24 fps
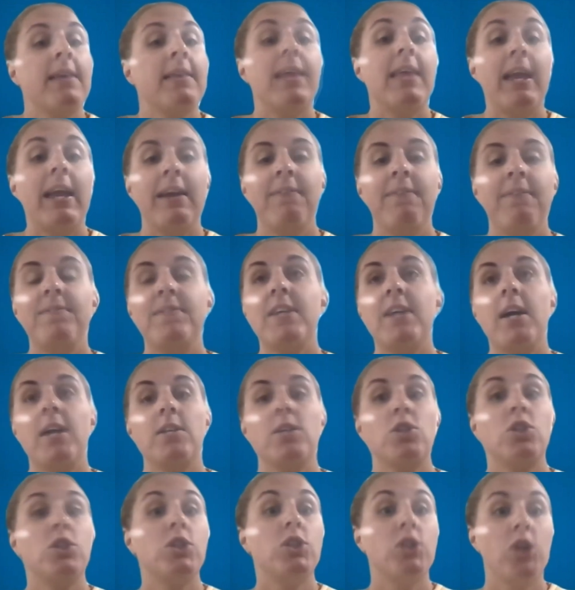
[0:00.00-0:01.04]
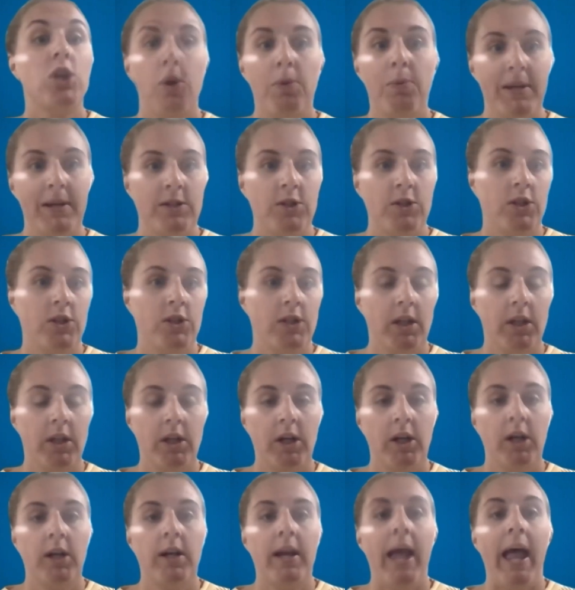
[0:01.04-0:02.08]
They've done so much to
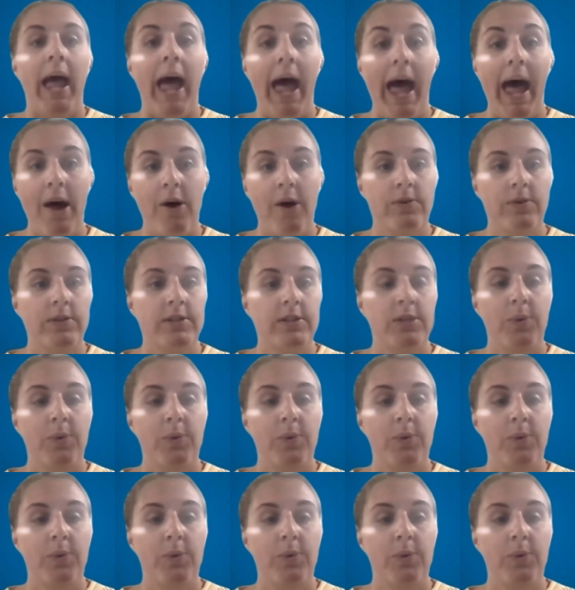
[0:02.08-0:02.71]
learn how